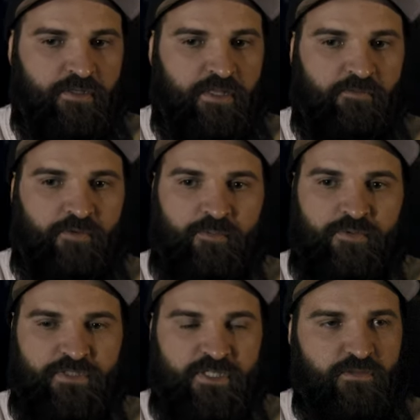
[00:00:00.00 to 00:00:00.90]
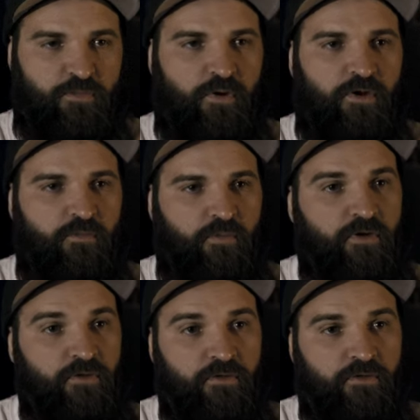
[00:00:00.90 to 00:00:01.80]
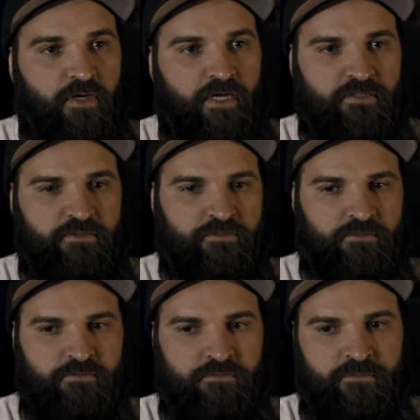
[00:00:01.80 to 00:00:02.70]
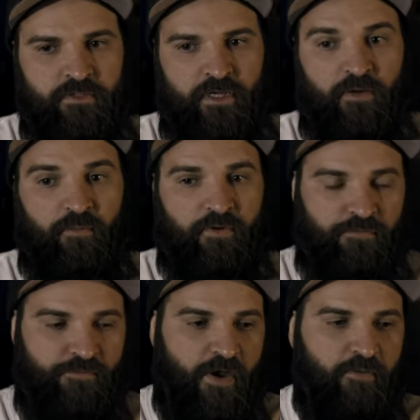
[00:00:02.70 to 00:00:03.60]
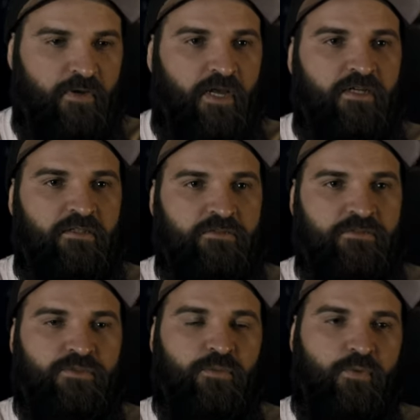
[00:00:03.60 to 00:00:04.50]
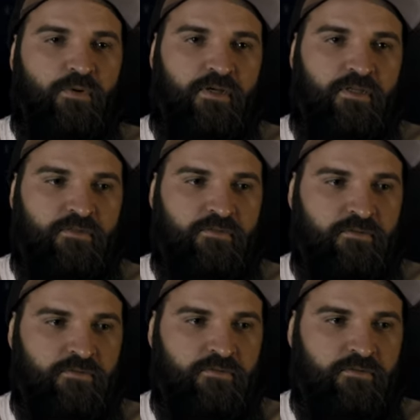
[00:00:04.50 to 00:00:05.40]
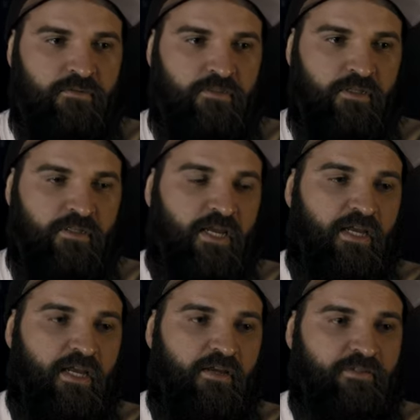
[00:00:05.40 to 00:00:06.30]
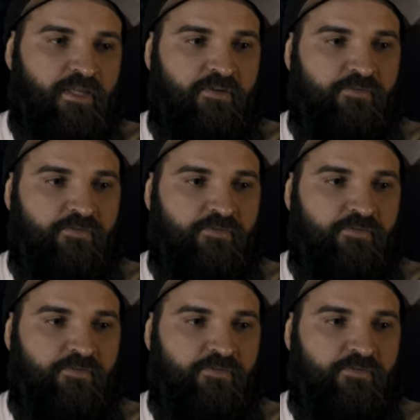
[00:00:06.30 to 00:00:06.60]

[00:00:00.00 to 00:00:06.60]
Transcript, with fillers: that represents what it looked like and what it felt like to walk in the day after that